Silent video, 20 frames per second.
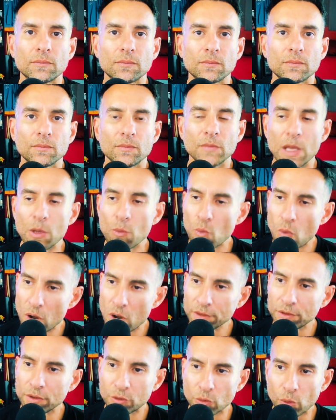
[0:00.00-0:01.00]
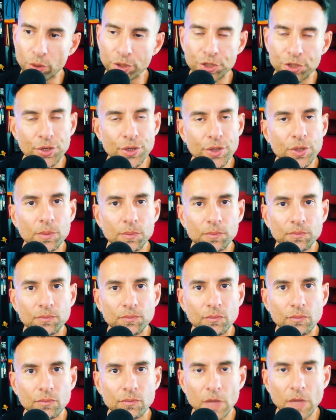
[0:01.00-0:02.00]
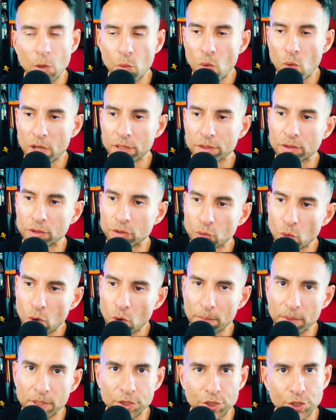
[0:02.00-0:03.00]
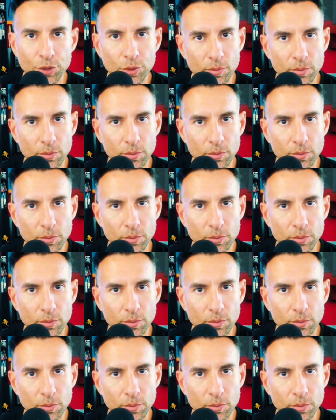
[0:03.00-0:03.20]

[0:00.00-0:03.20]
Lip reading: They want to torture you. They want to torment you.